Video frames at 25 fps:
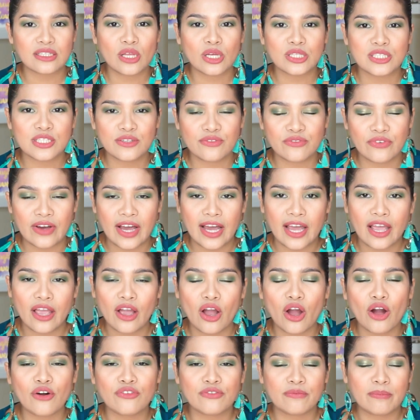notified
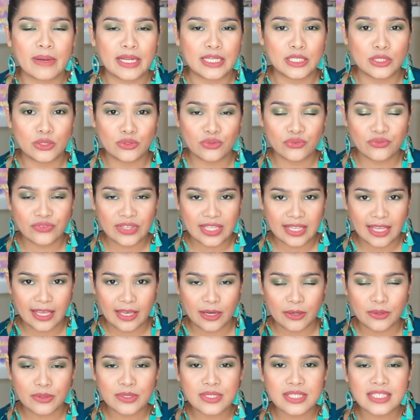of my new
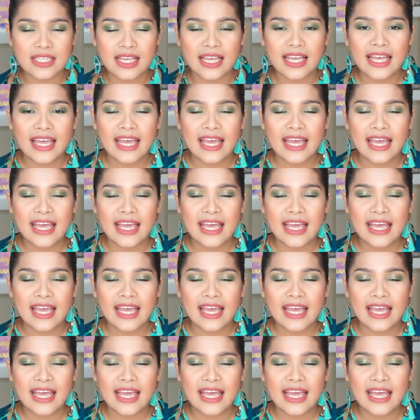videos.